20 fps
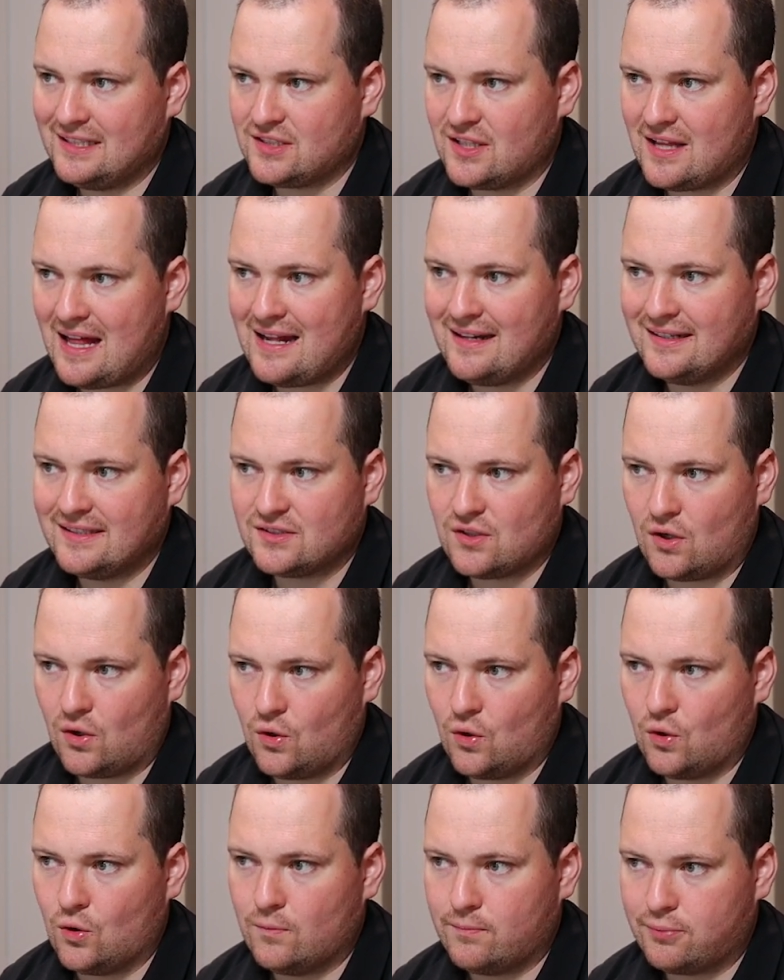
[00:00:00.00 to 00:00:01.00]
So that is
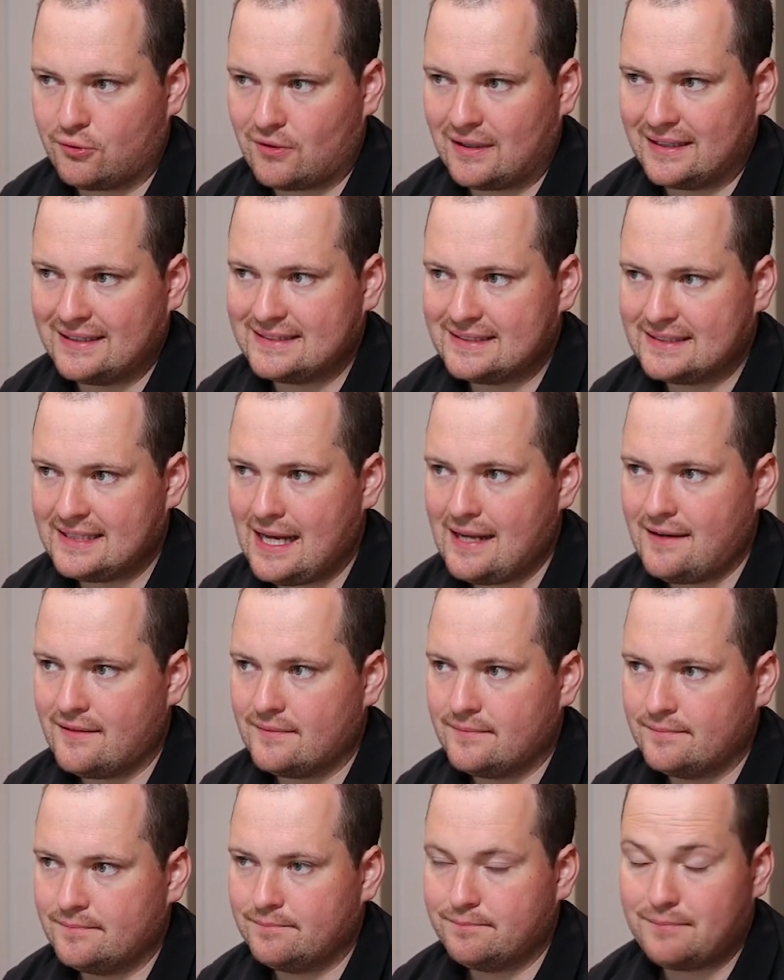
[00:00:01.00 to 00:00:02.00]
all preset
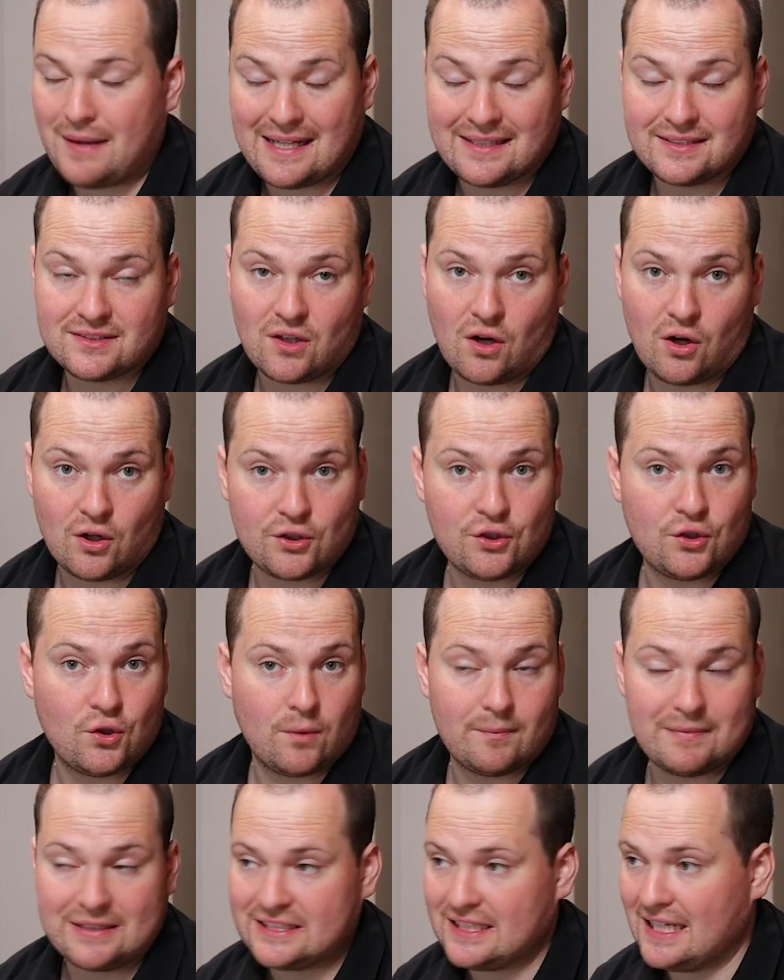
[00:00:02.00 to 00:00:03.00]
based on
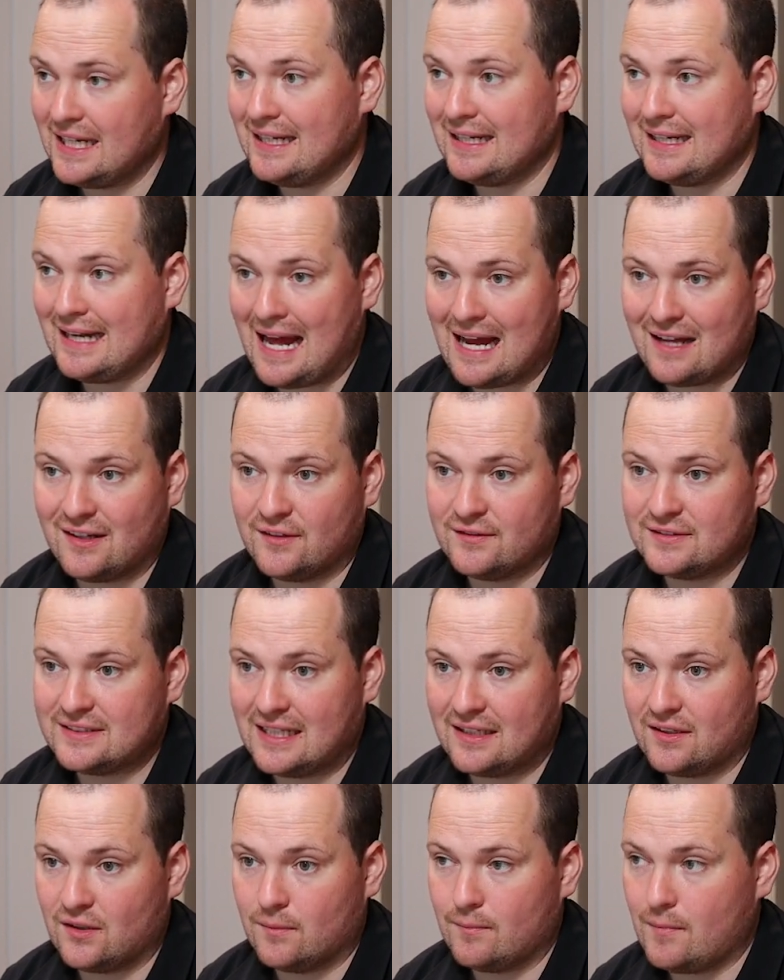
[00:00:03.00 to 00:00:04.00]
your machine and how you've
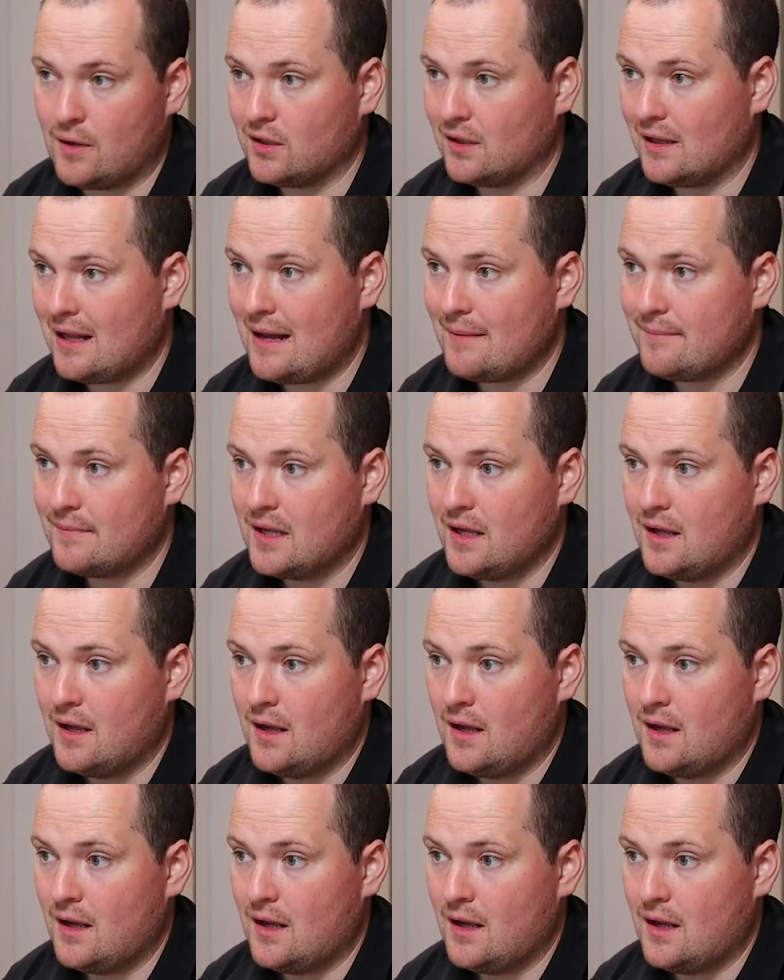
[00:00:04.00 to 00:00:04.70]
set your model up.